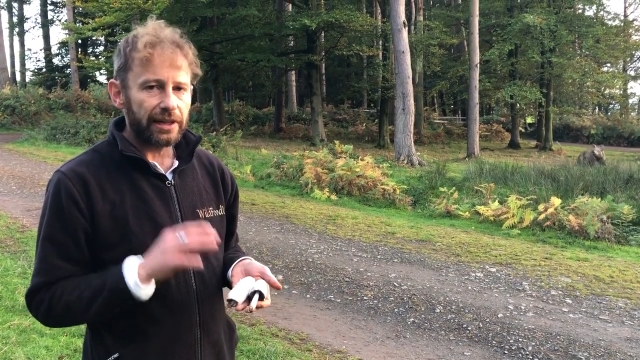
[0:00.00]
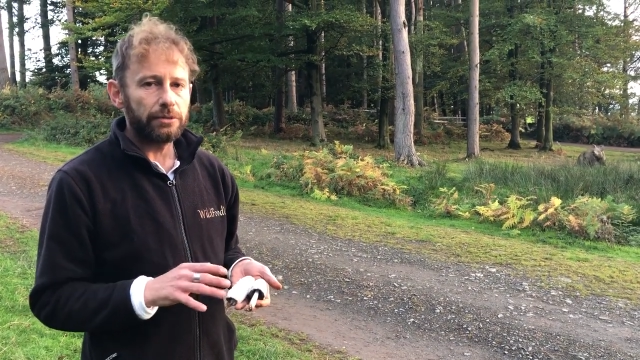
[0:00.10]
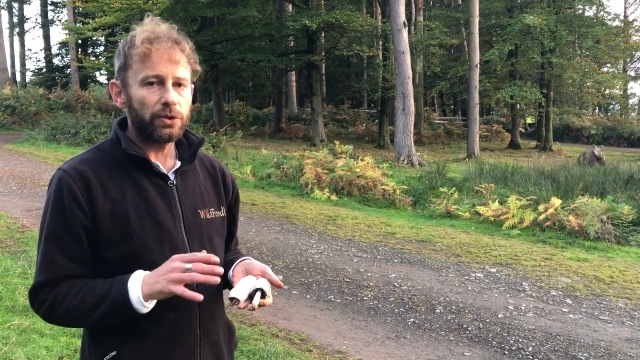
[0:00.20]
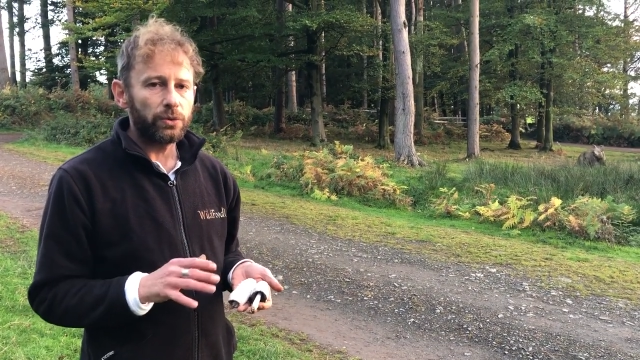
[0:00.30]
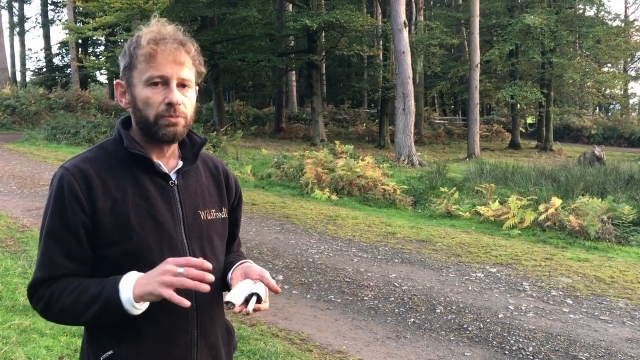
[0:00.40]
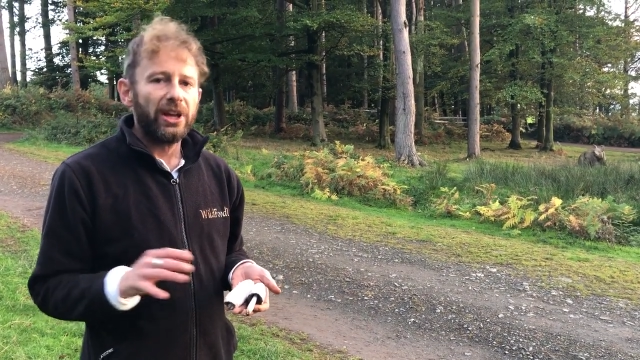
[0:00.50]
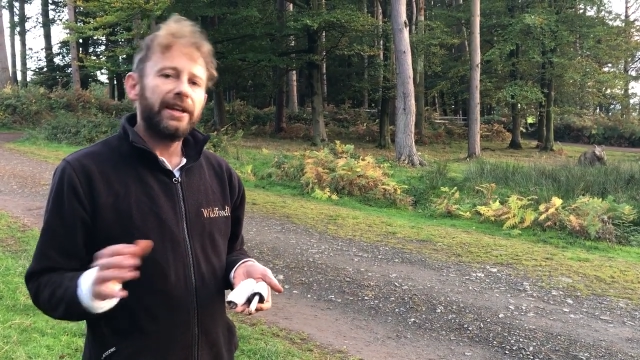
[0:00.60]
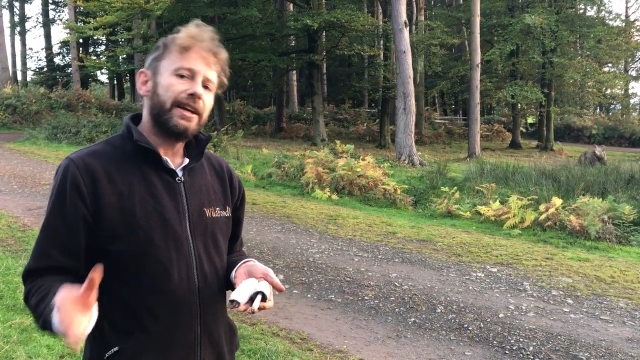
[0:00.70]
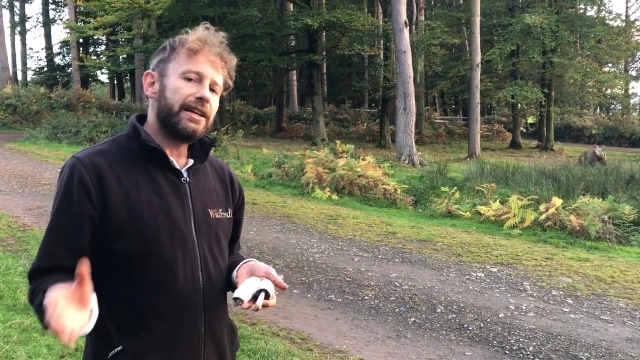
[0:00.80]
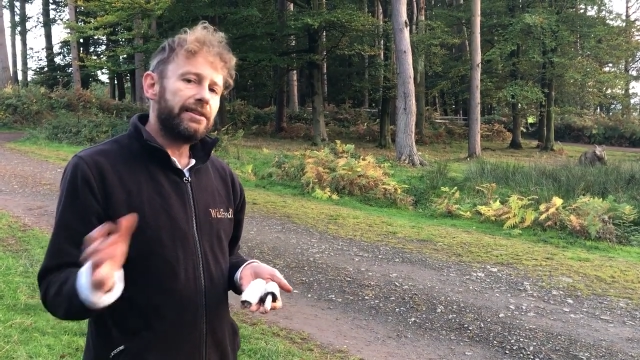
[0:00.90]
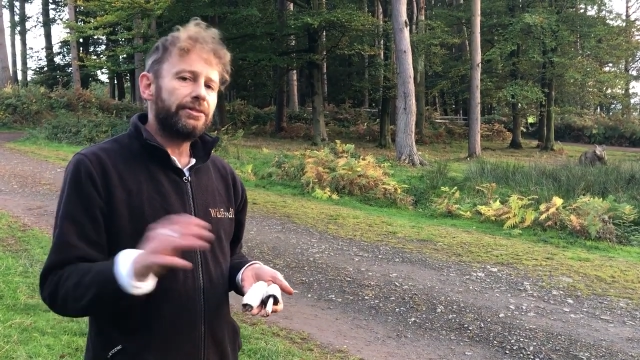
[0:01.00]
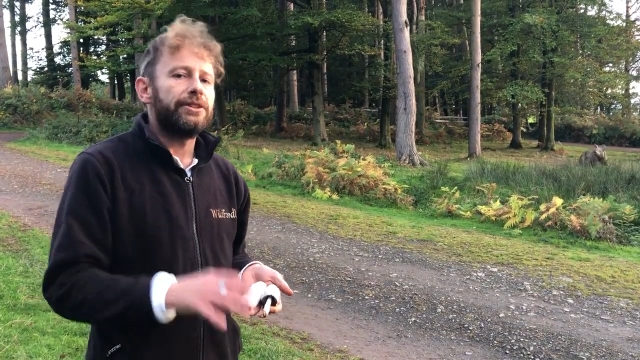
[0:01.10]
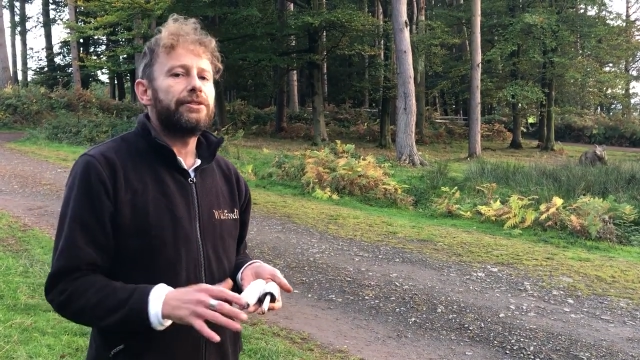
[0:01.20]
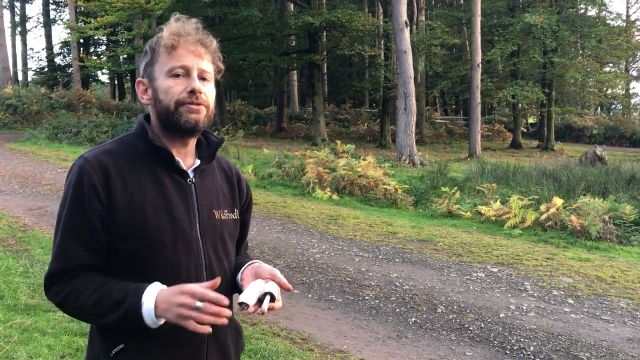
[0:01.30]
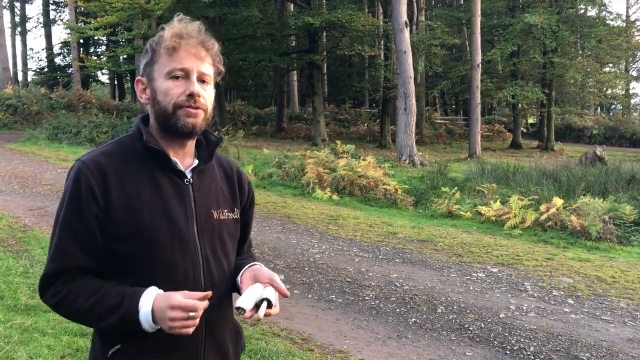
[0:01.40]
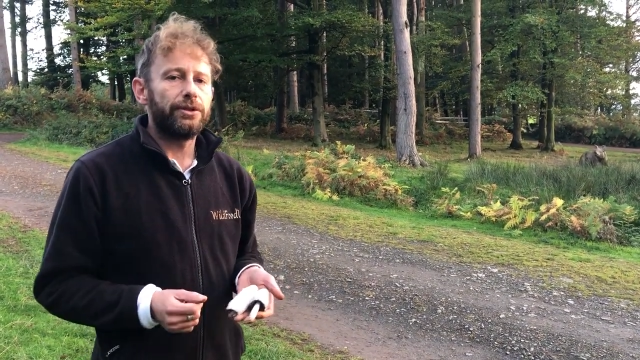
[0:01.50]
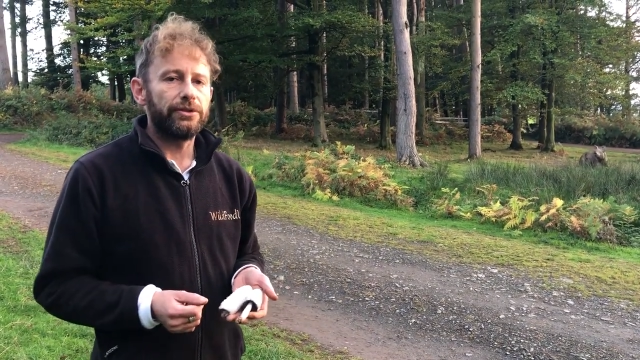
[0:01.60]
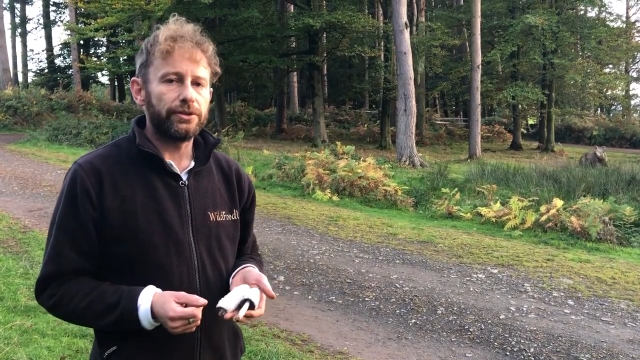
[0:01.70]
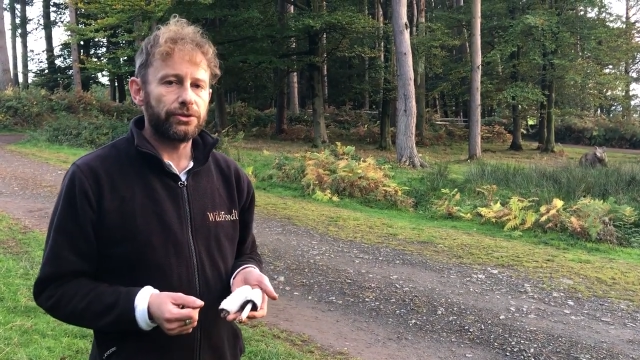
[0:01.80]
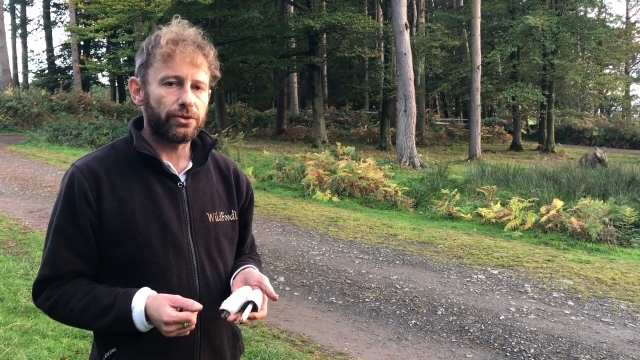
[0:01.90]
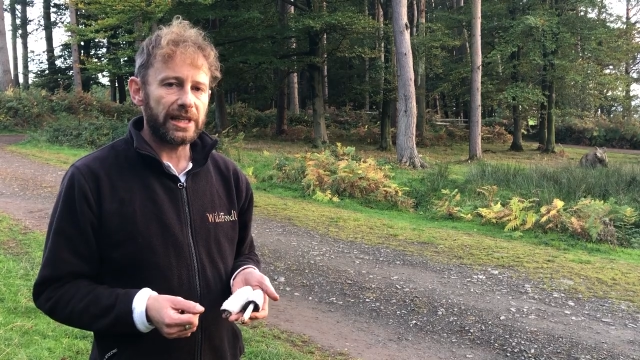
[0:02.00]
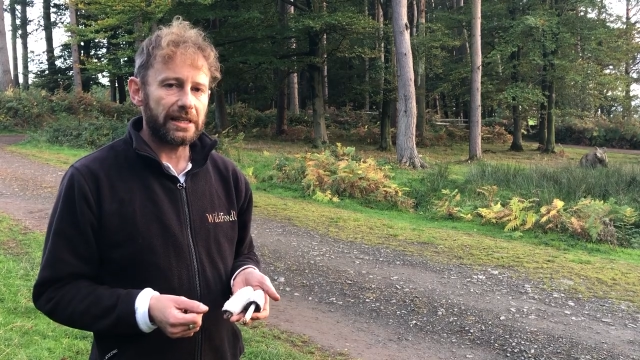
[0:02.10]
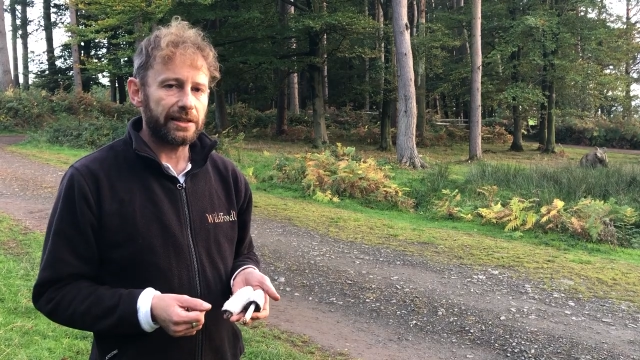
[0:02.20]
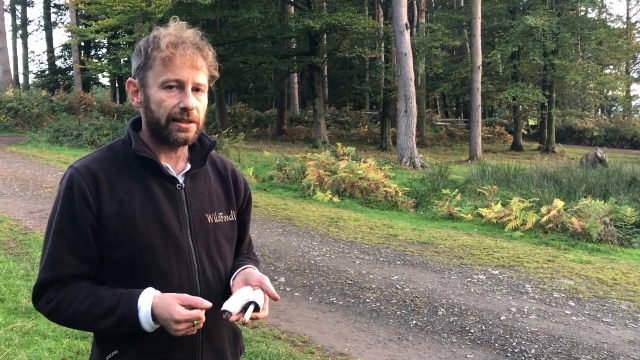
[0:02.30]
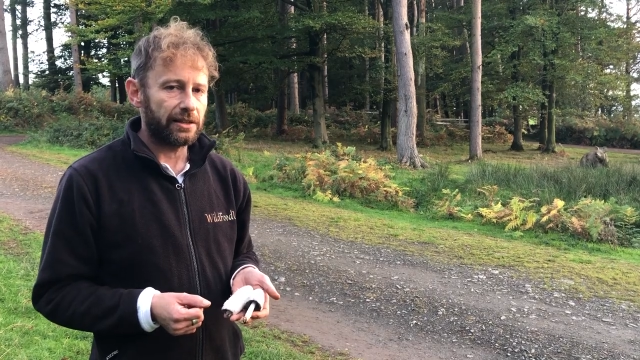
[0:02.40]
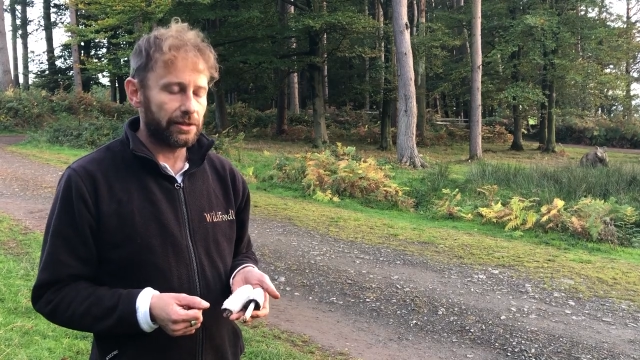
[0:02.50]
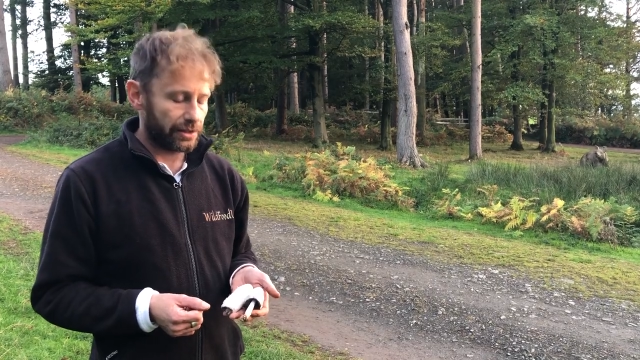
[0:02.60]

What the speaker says: edible, even if you're not drinking.